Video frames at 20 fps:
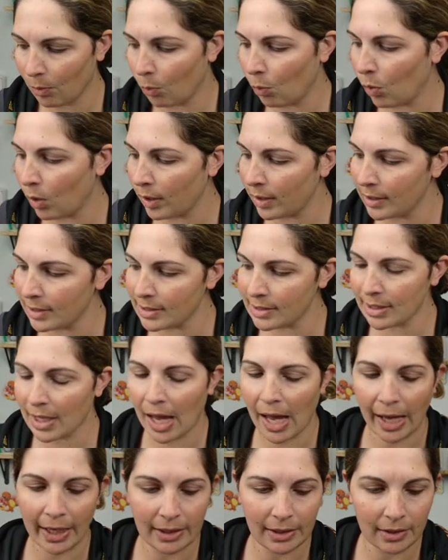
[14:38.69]
One
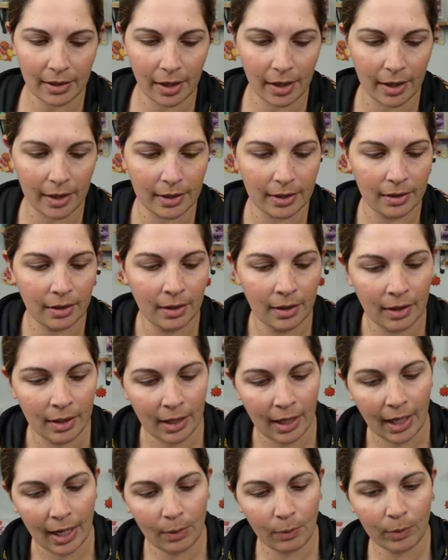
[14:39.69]
side done,
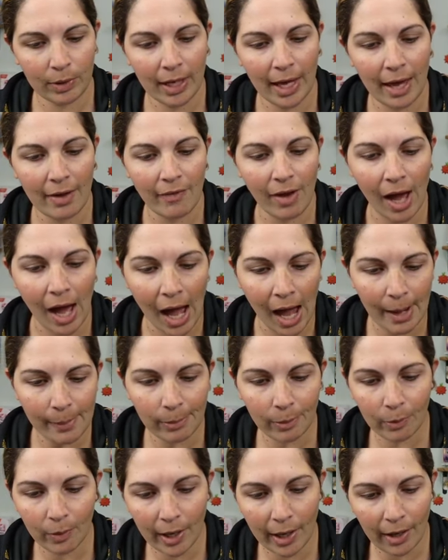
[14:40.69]
and we have a
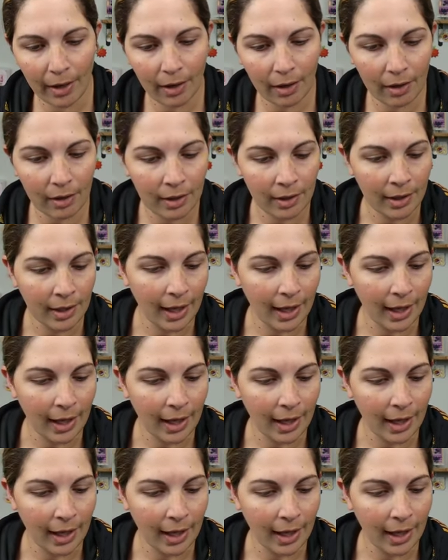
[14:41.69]
hyper rare,